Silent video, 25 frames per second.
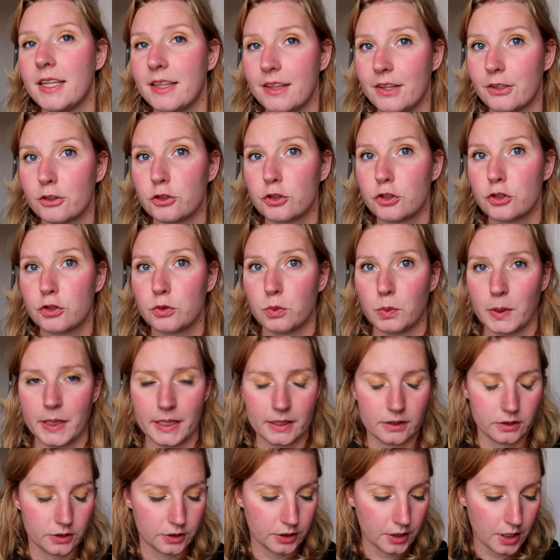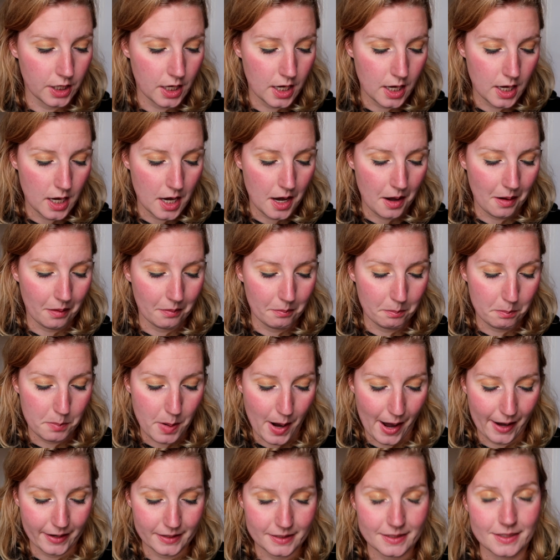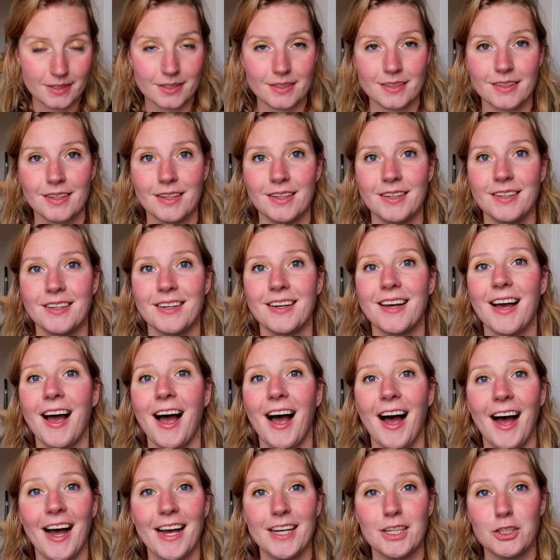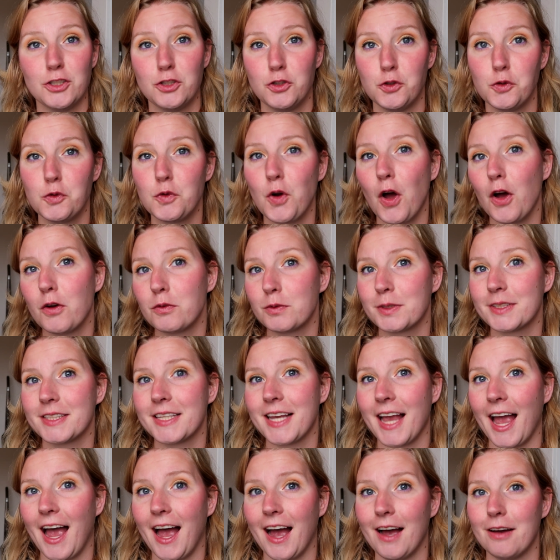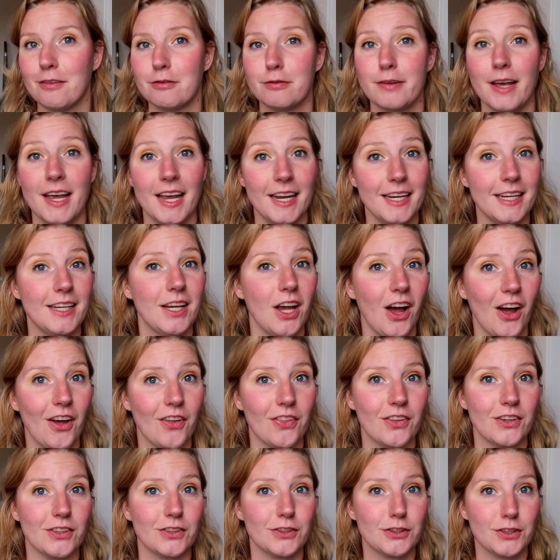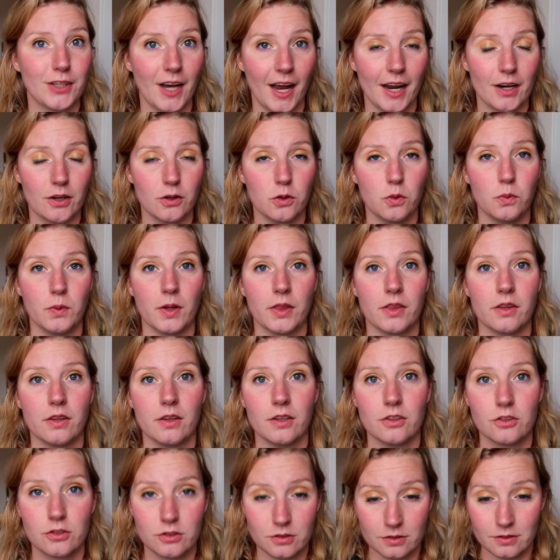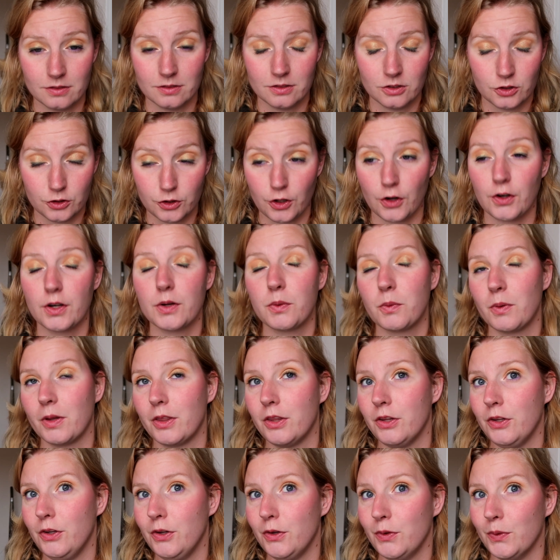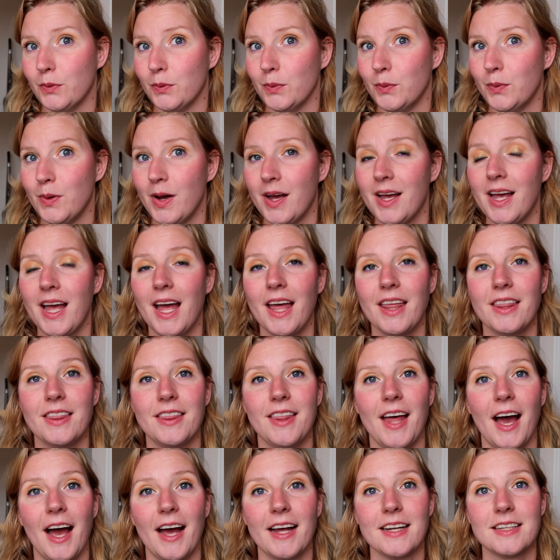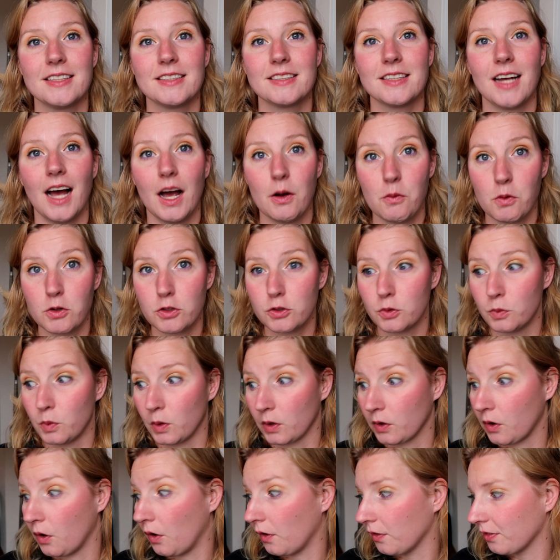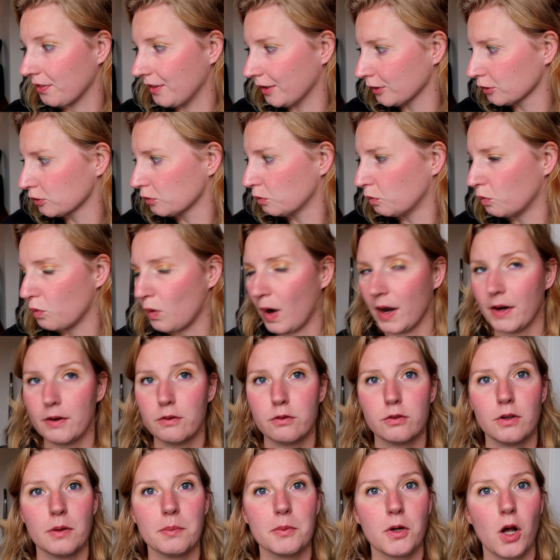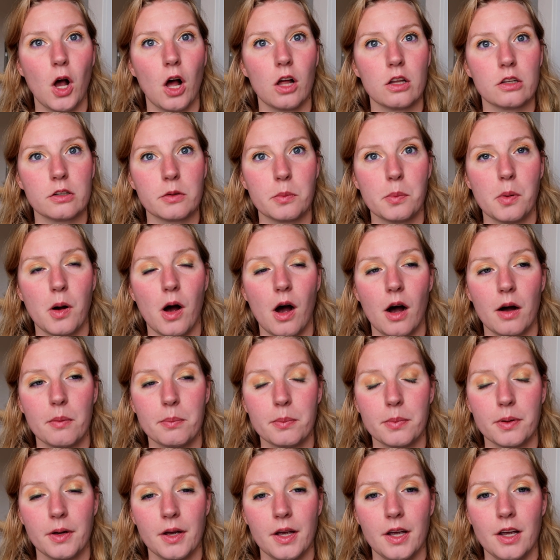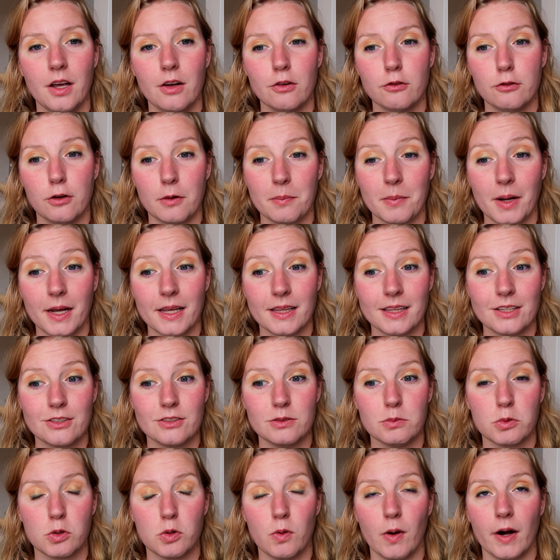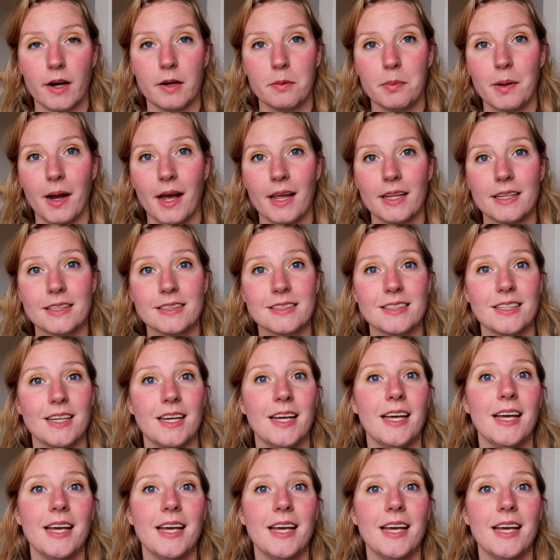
They're just weird. But I do not really have any other shadow with Starting With You that I want to work on. There's one from Colourpop from my Lizzie McGuire palette.